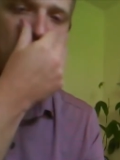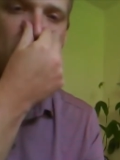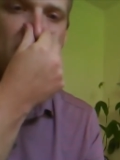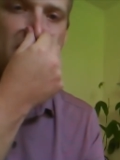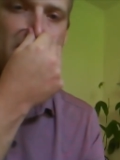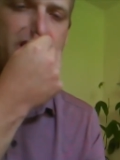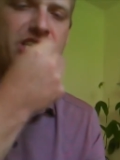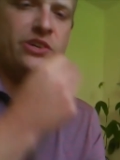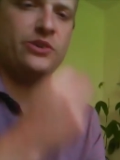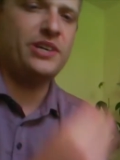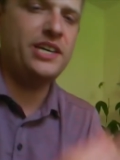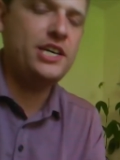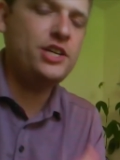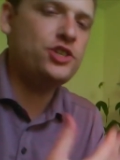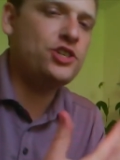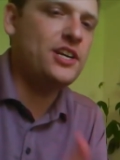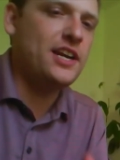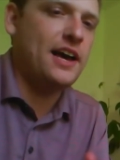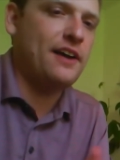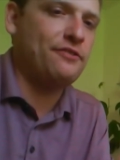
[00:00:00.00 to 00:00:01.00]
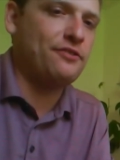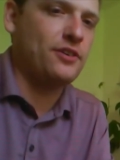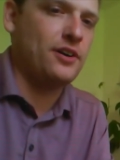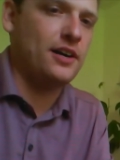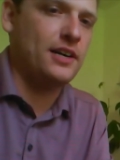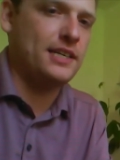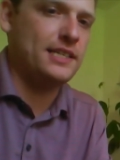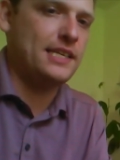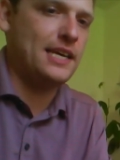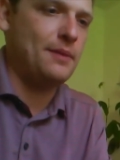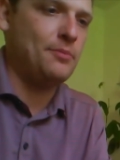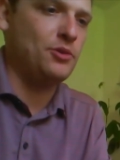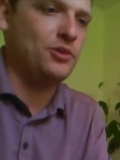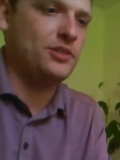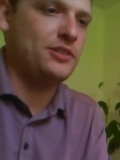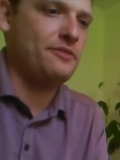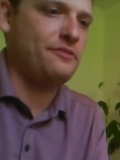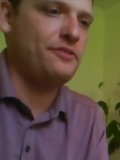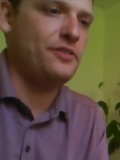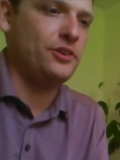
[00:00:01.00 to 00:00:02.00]
So each nephron is able
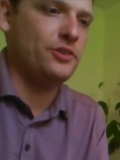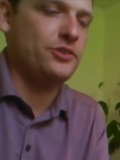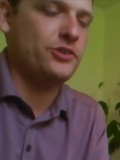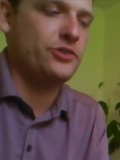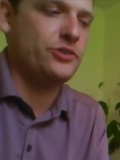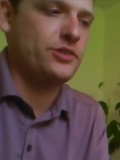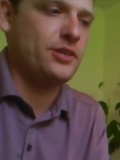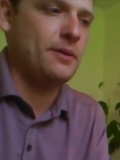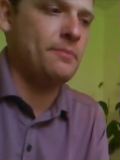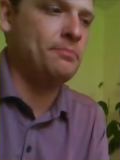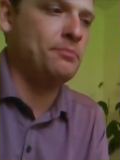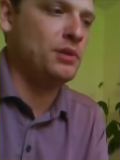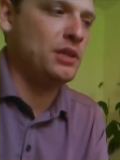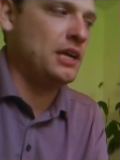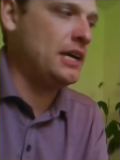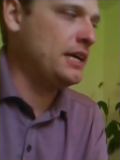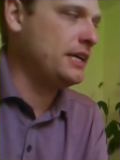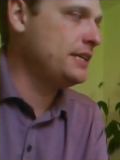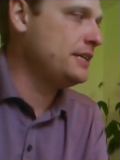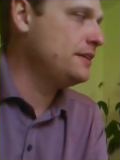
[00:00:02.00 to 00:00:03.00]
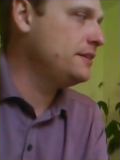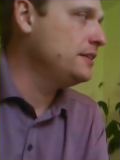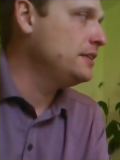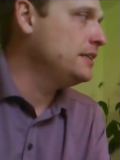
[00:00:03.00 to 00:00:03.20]
to filter some blood,